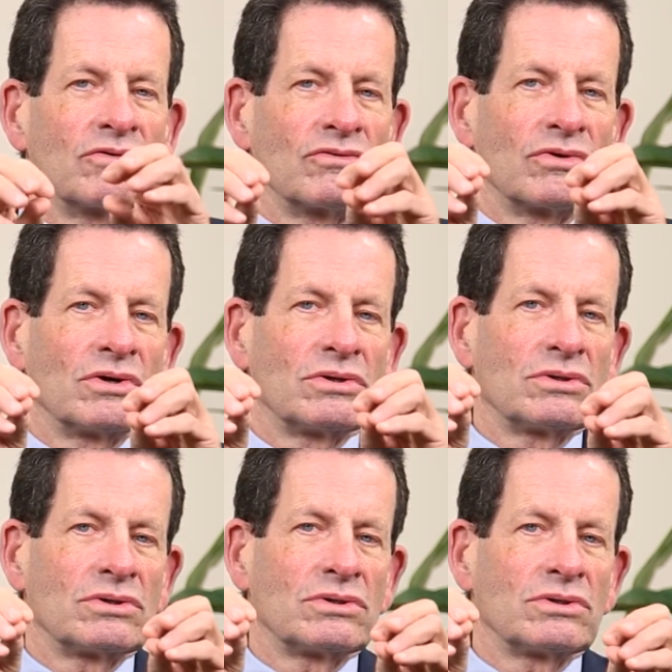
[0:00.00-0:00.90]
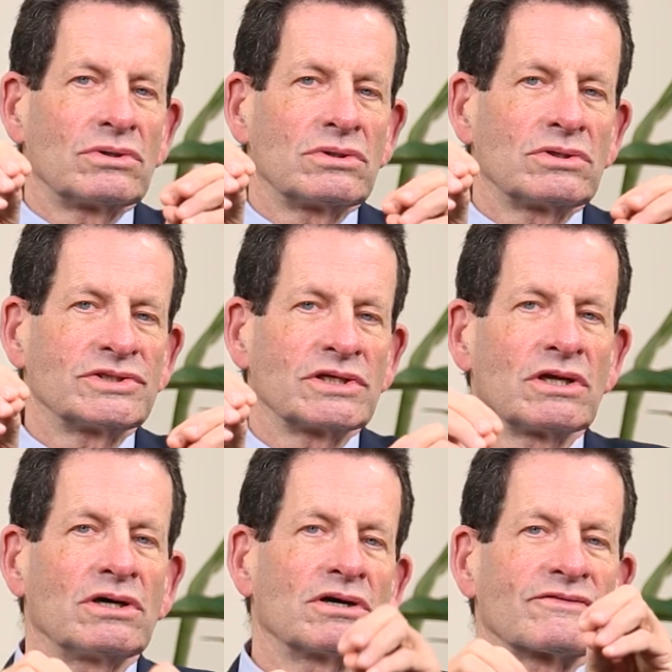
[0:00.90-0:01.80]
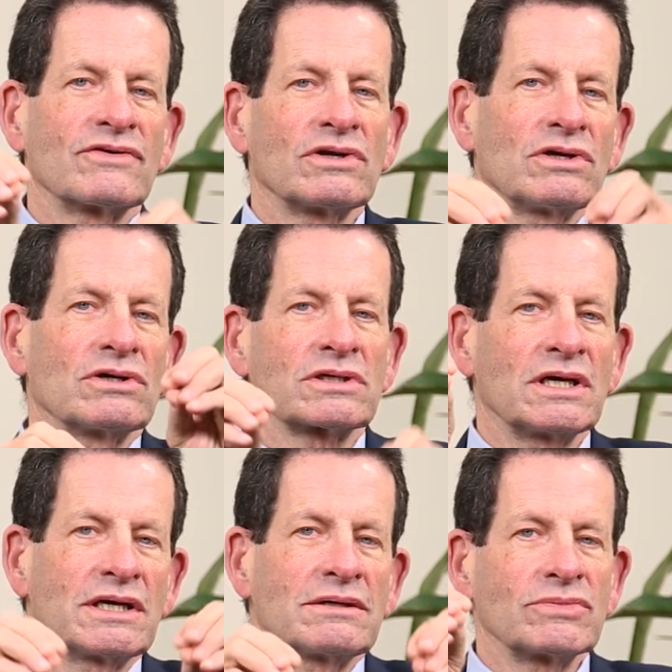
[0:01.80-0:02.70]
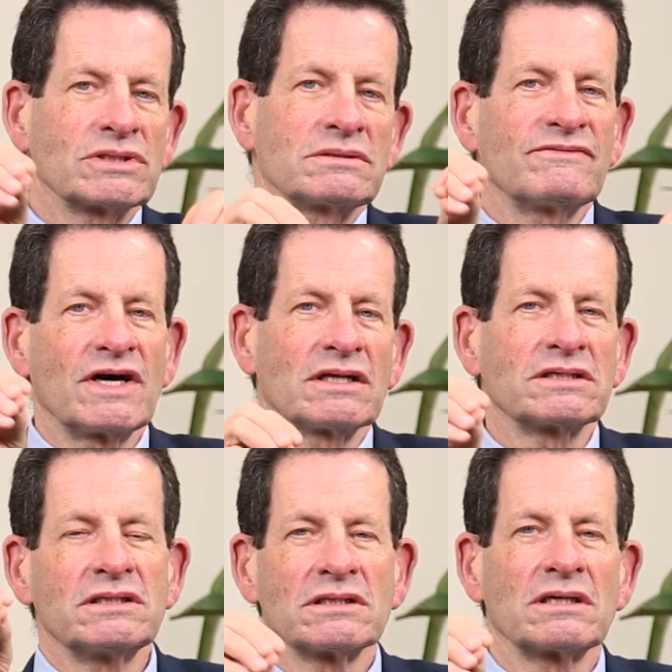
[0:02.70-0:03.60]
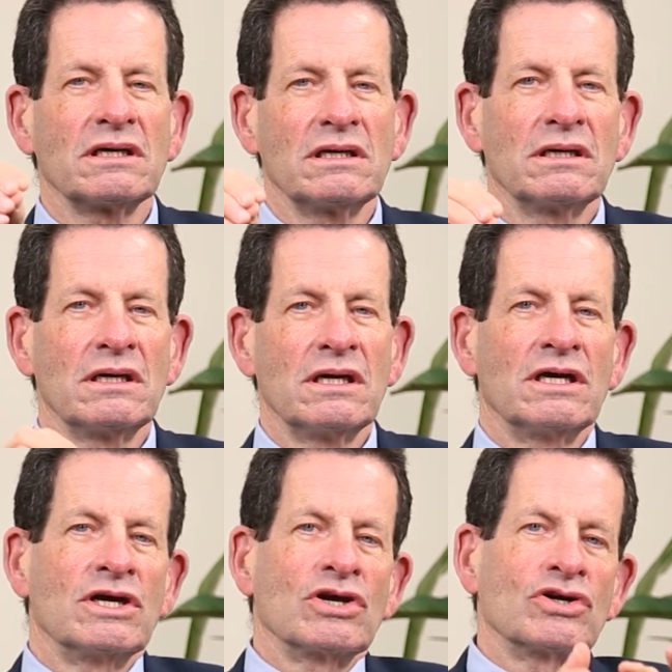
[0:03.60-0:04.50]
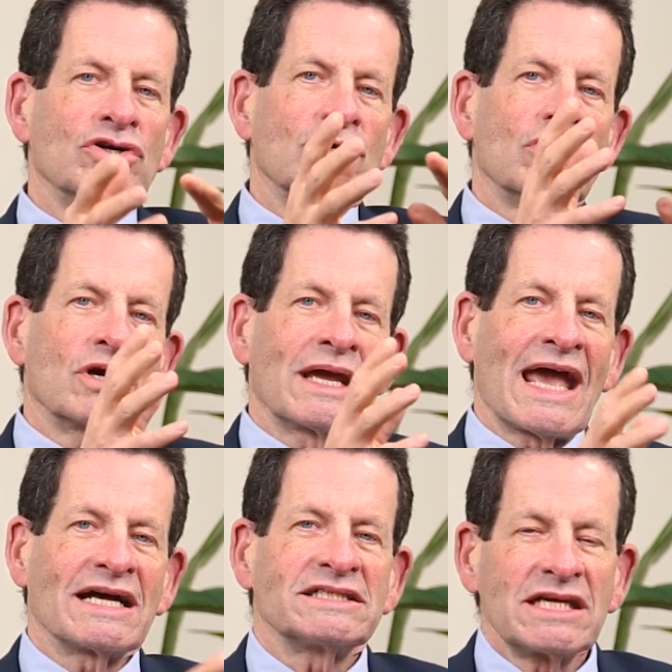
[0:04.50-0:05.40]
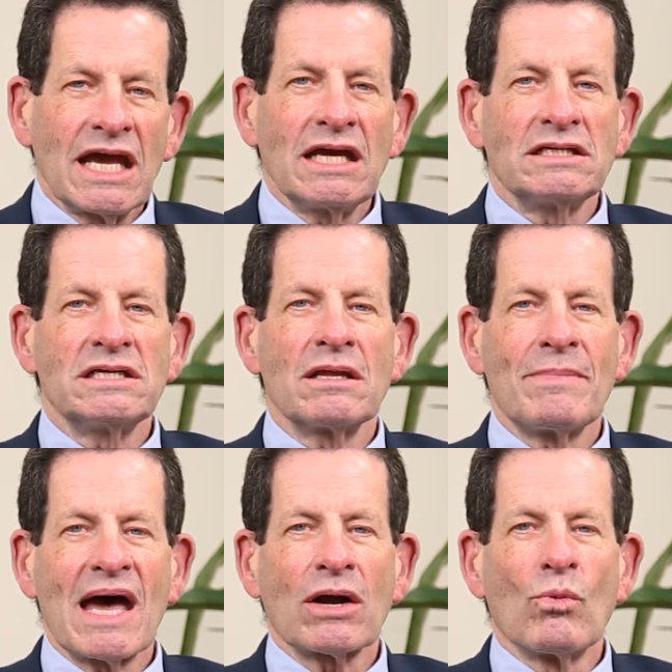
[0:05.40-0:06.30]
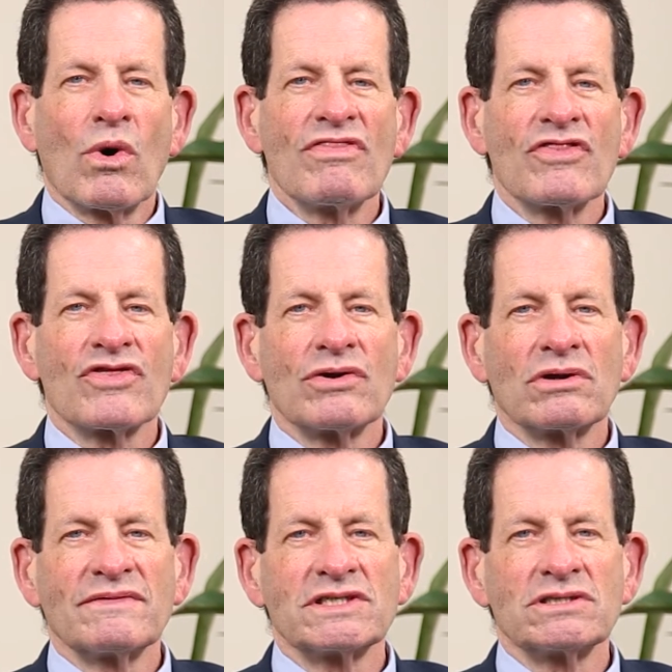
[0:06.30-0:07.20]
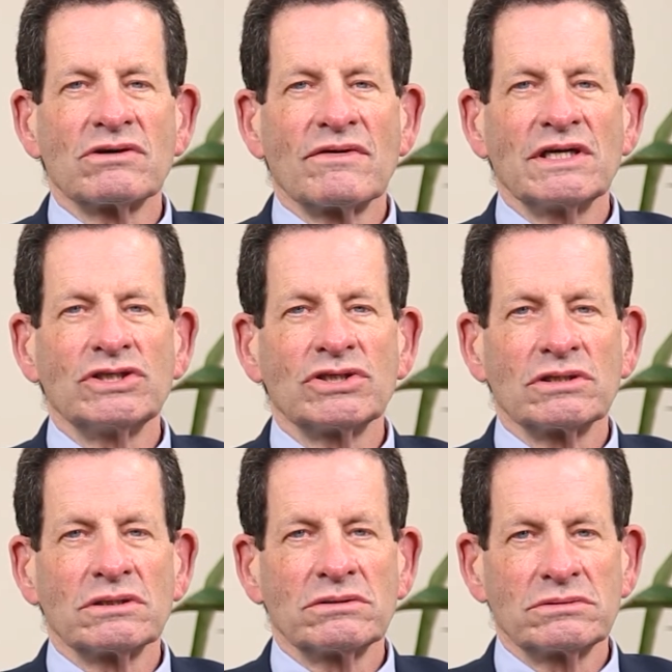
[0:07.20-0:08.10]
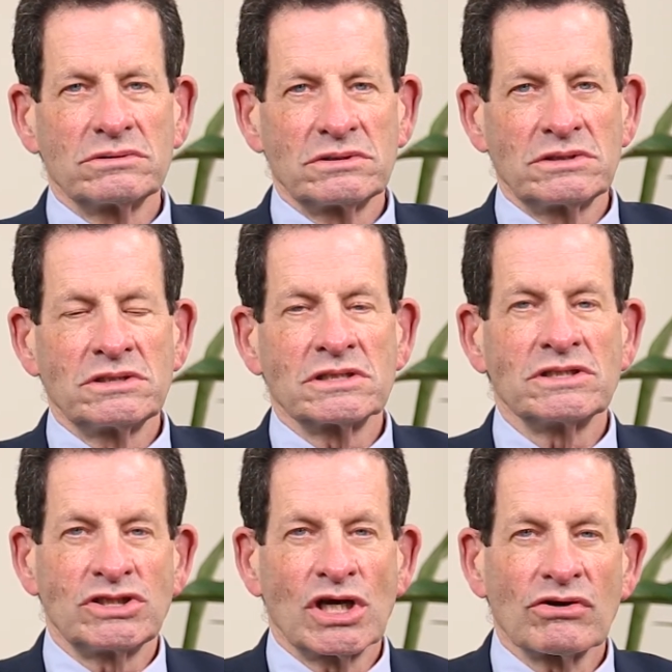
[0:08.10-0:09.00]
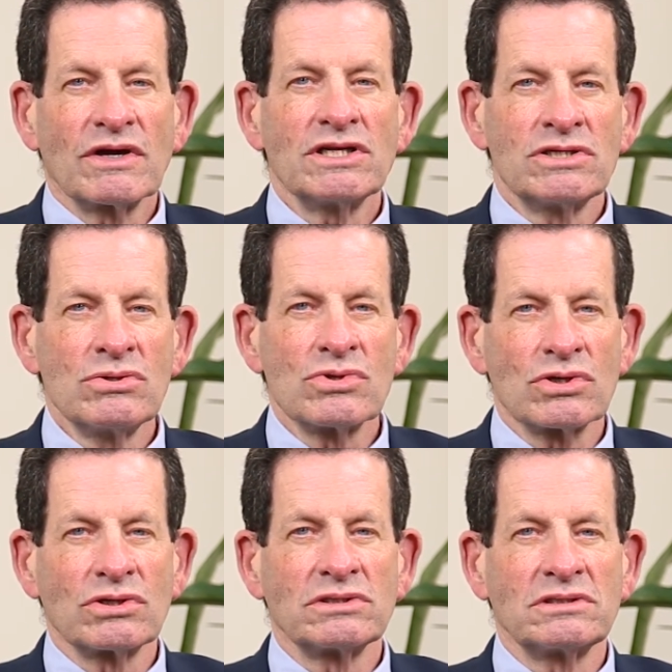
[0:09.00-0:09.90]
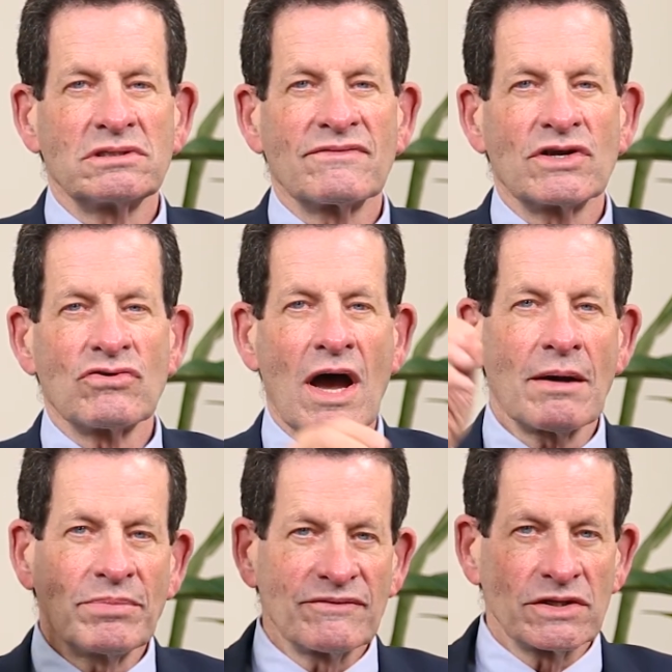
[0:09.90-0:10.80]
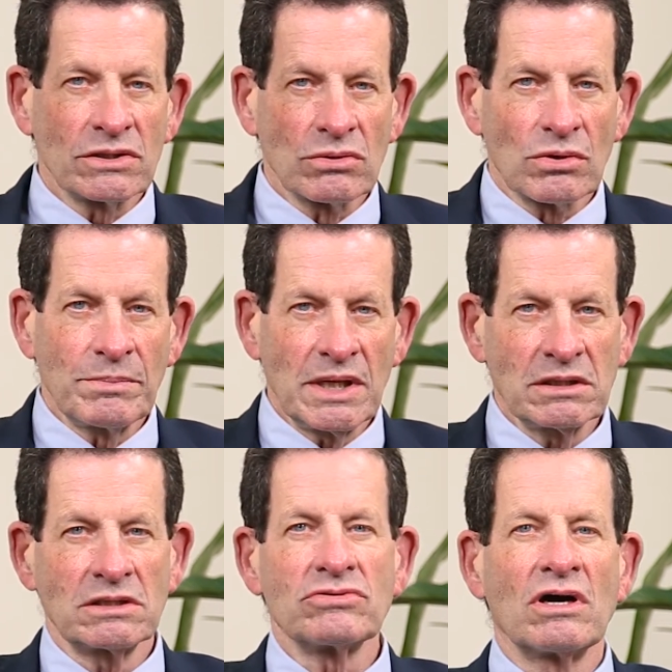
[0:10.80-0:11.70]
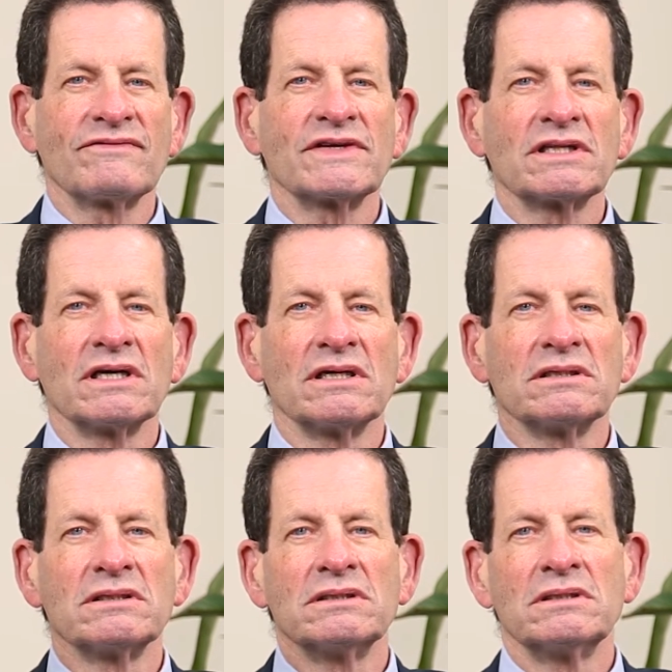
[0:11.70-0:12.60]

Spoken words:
rolls along for a long time with some volatility, cascades in the back 1/3 of its duration to generate 2/3 of the drop of the total peak to trough decline,